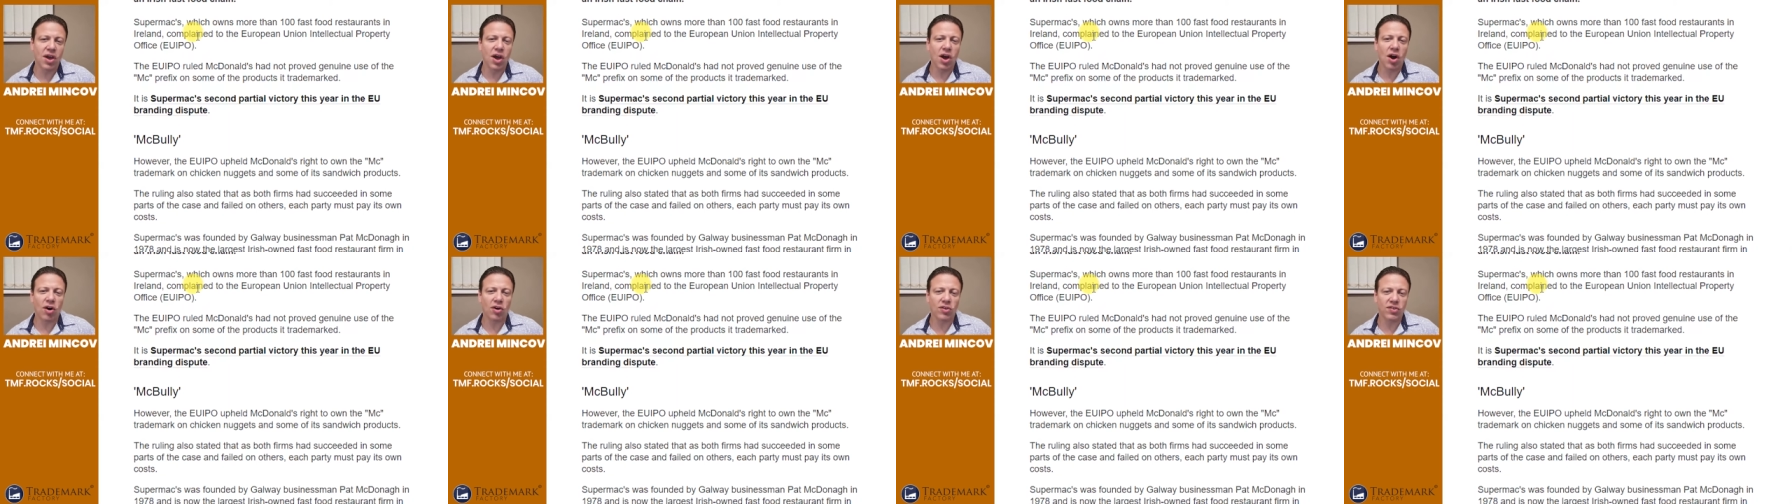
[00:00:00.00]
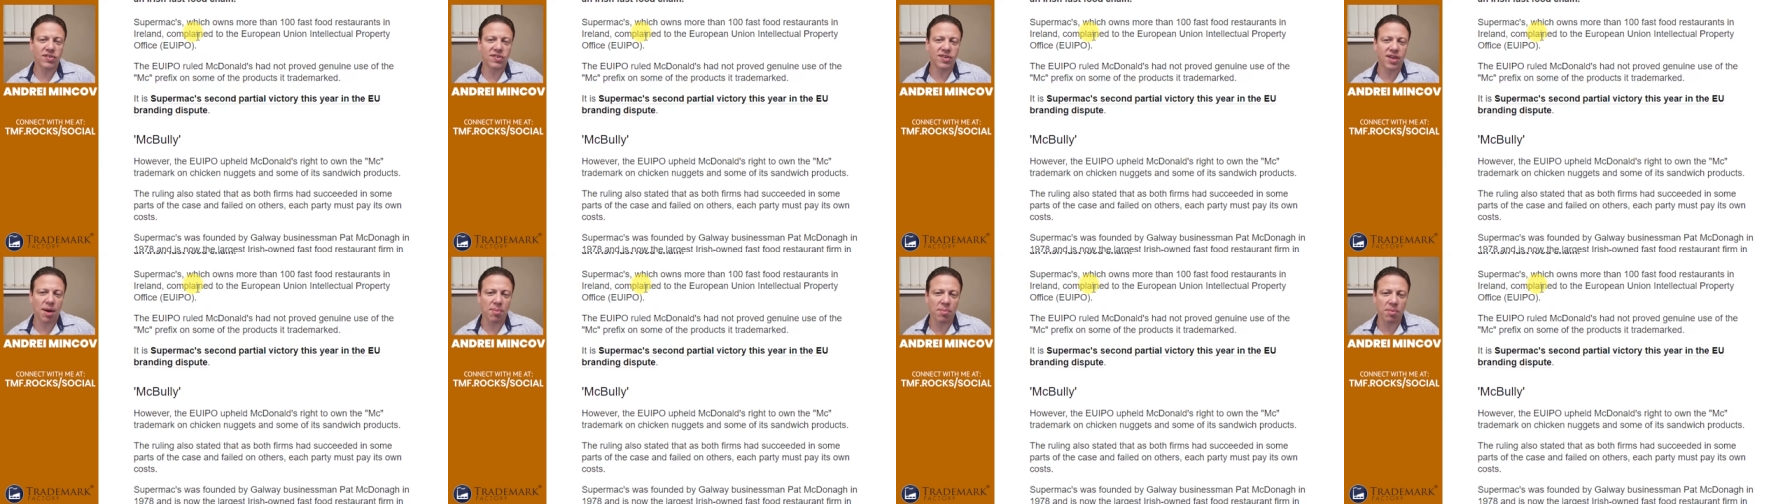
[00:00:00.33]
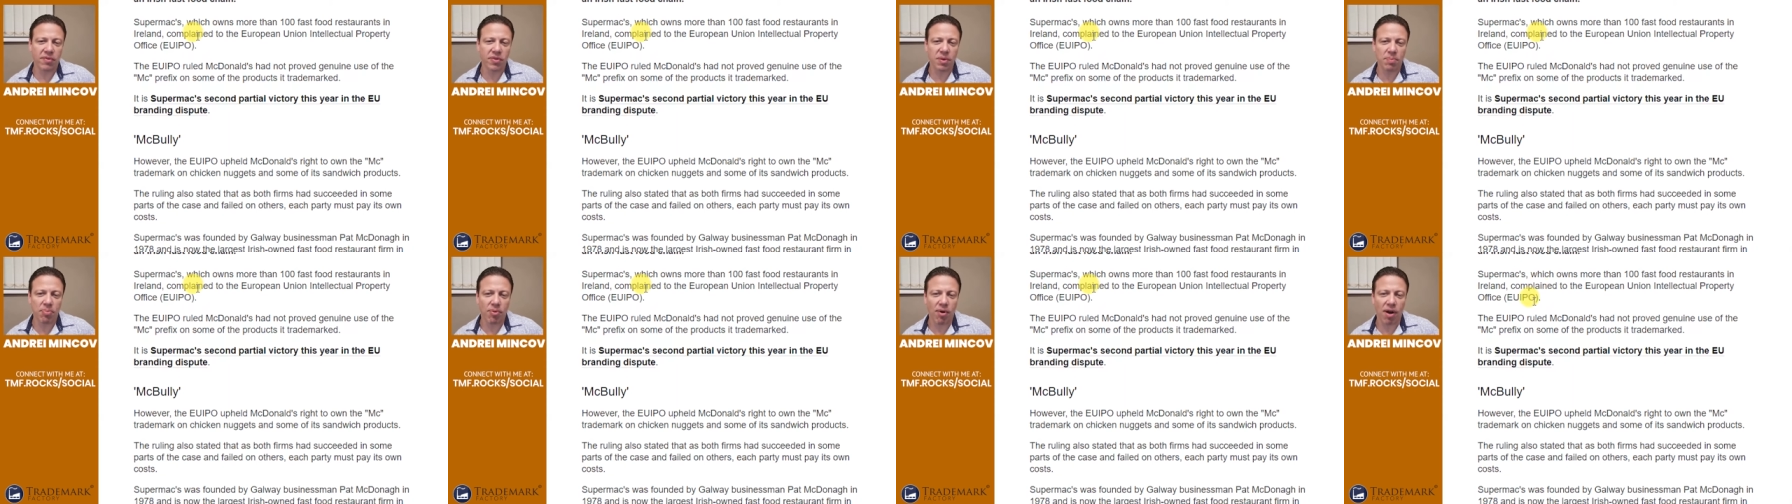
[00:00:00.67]
on some of
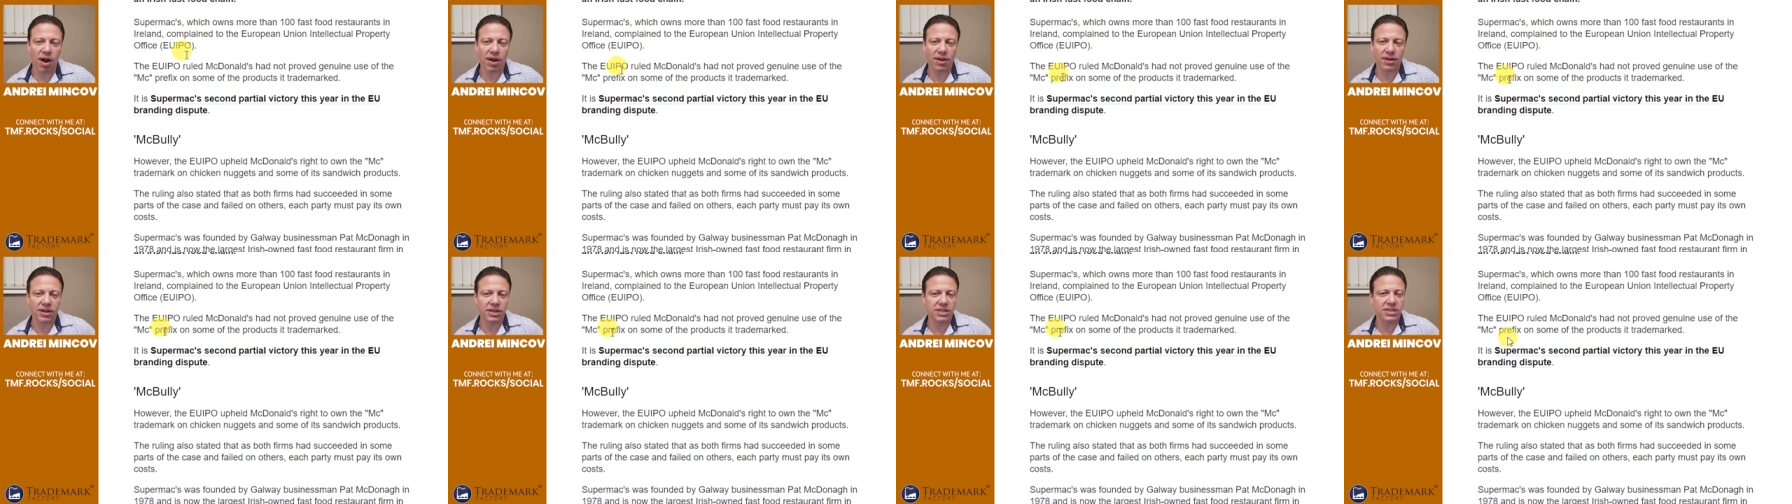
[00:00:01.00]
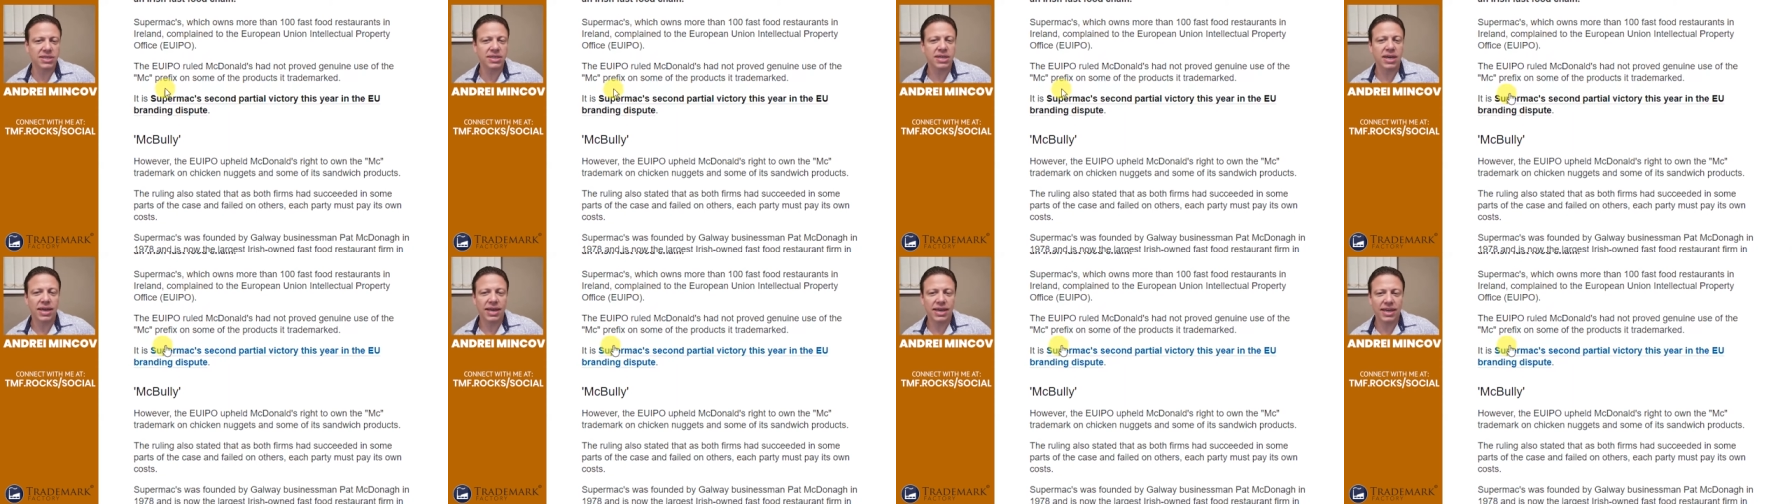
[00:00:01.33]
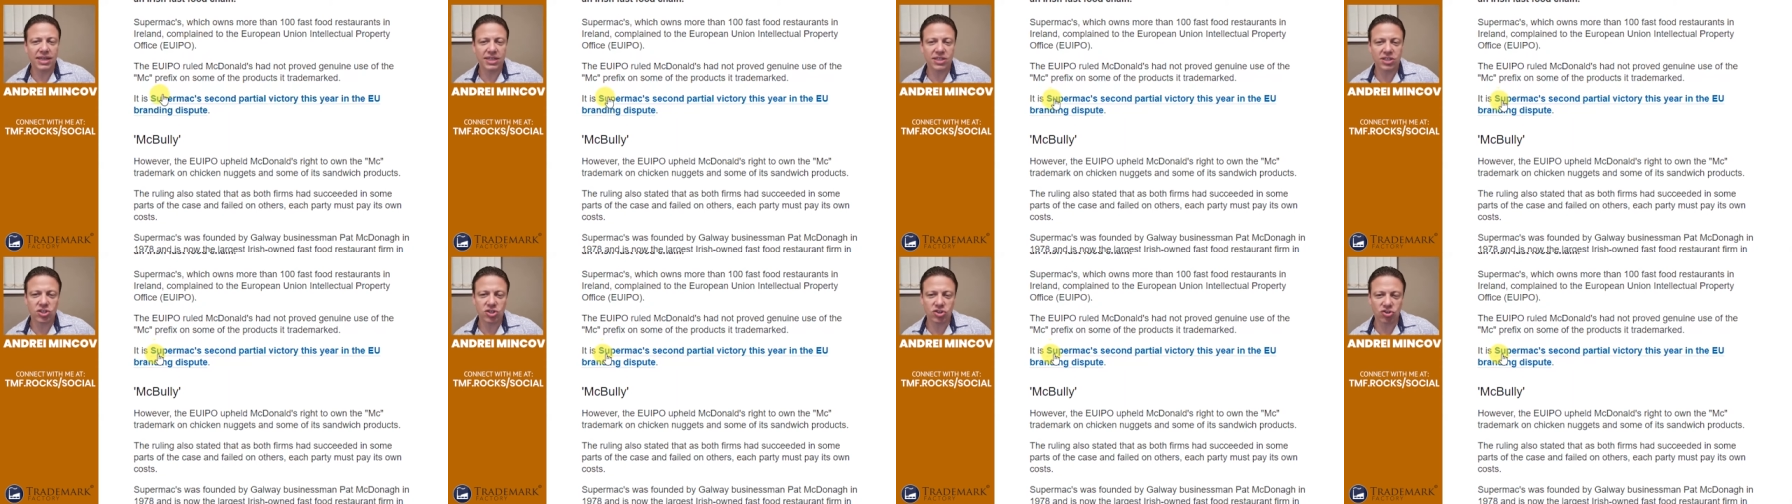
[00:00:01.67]
the products
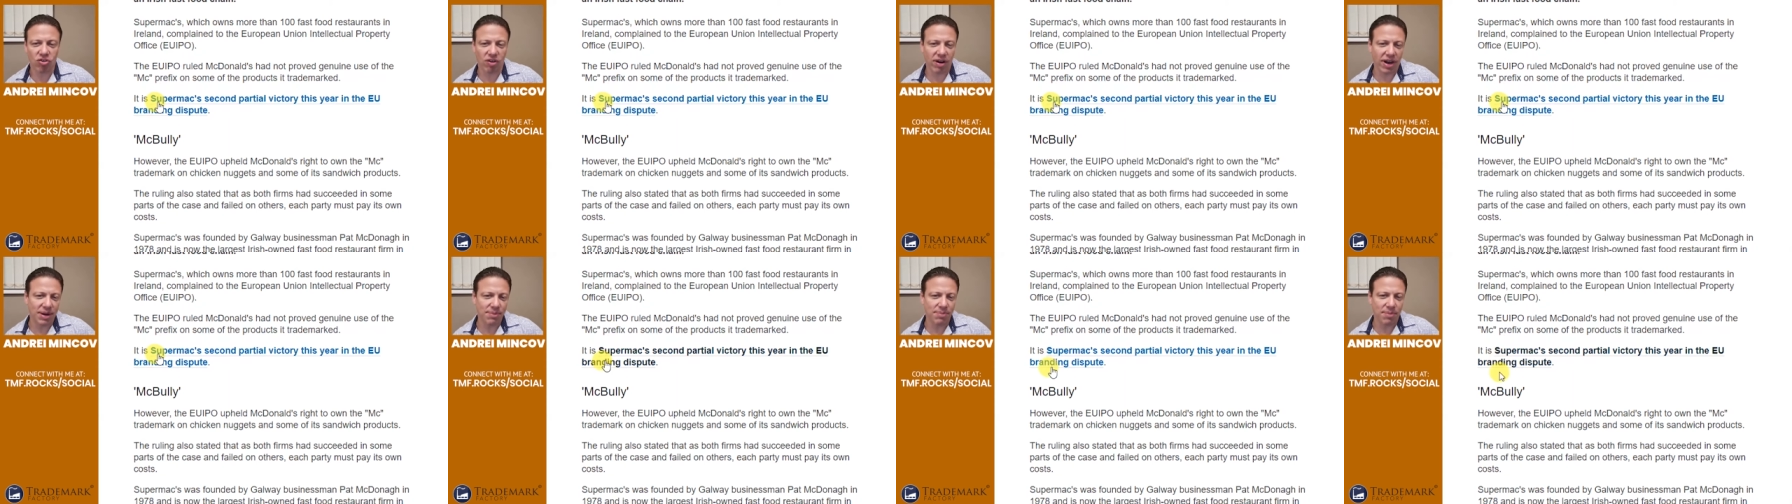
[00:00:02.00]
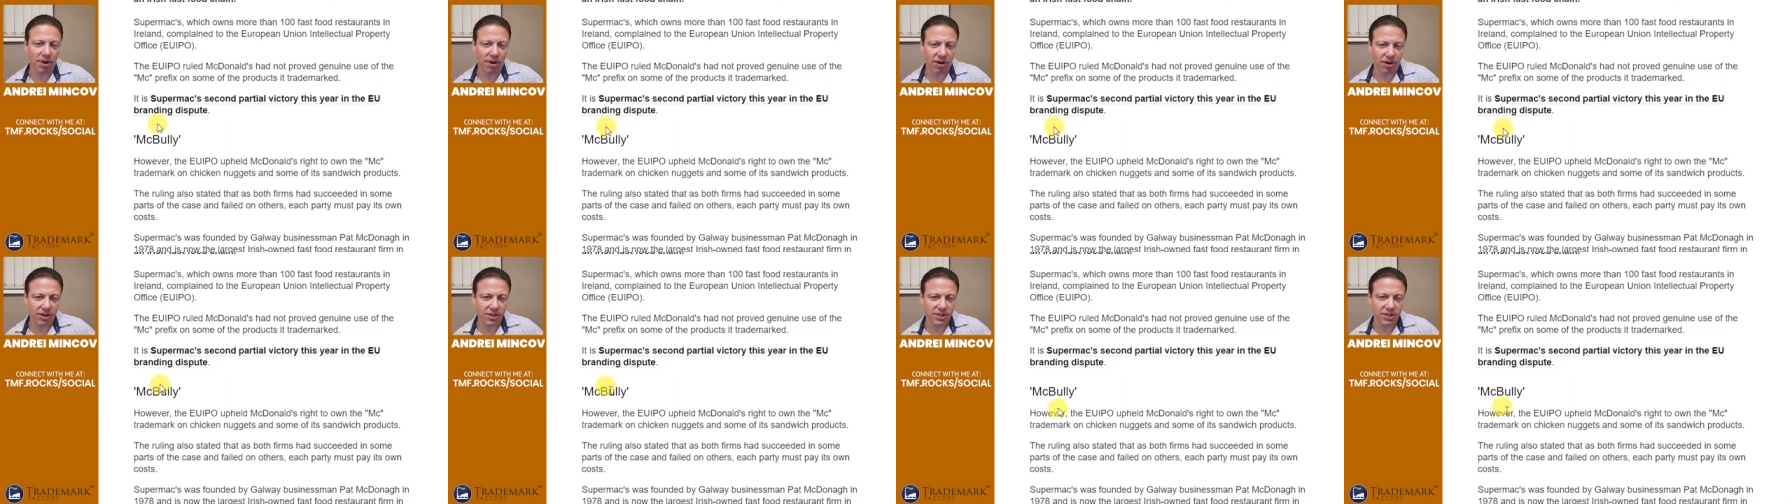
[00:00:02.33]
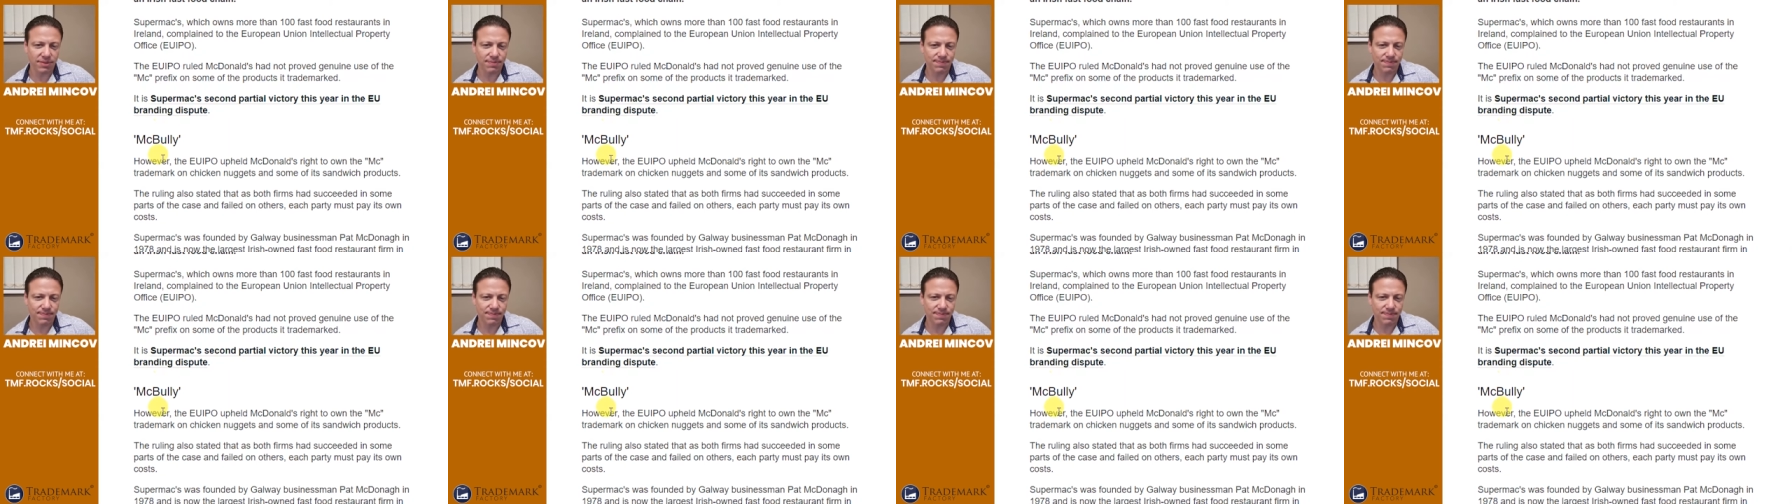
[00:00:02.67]
it trademarked,